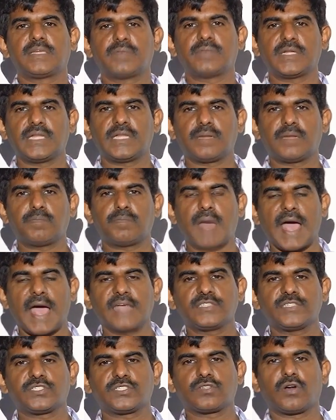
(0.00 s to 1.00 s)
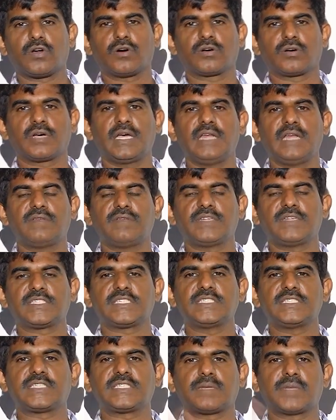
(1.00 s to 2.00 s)
other bank stock, invest
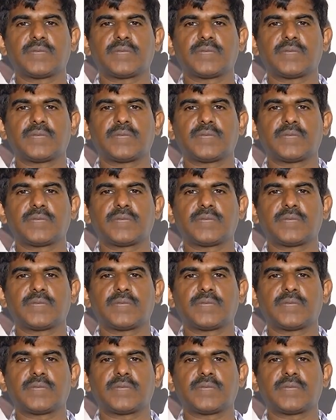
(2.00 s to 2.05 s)
in some